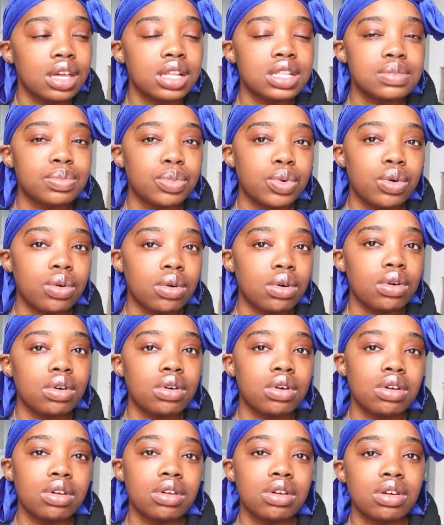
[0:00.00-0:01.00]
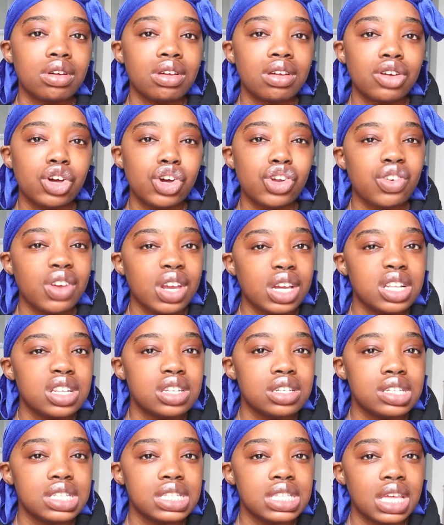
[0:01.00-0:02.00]
it's more
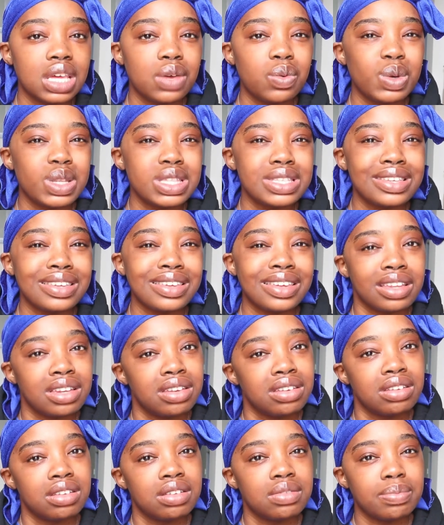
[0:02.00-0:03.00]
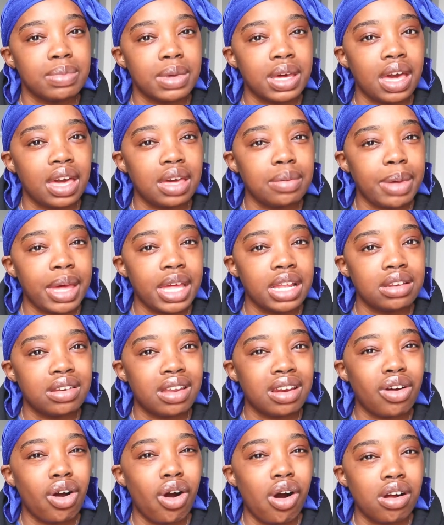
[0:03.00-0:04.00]
correct to say what's in my iPad,
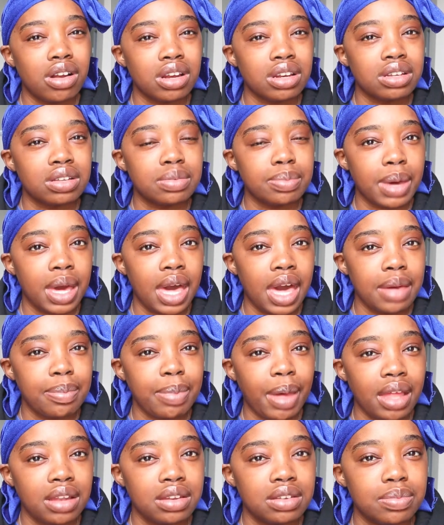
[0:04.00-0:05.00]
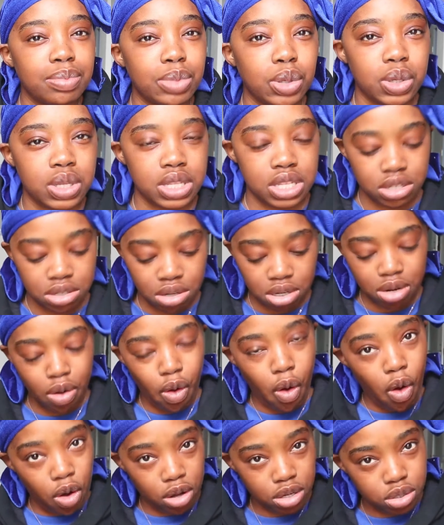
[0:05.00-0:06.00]
not on my iPad, because it's not
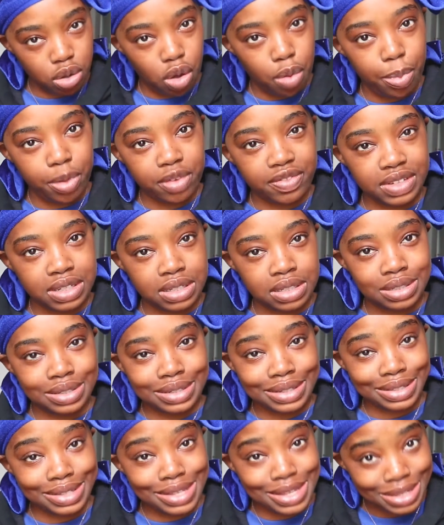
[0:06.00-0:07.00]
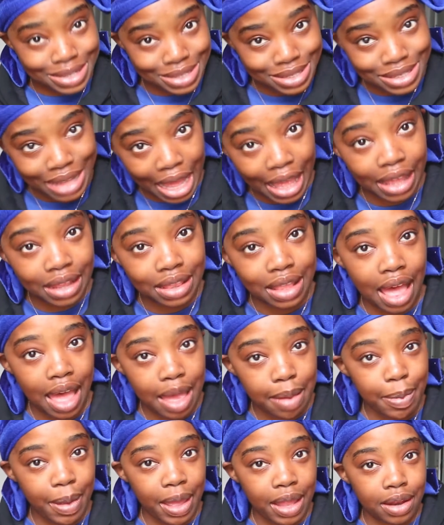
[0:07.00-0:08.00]
on top of it, it's inside the
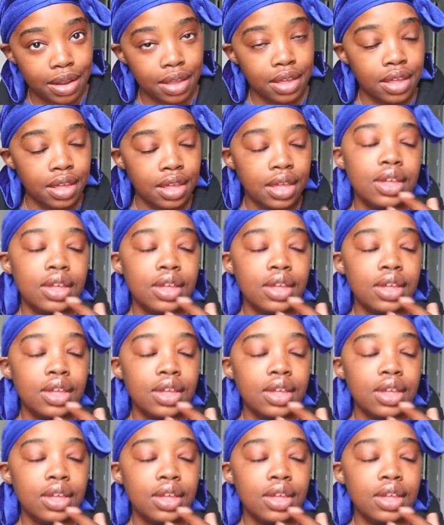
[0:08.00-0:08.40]
iPad.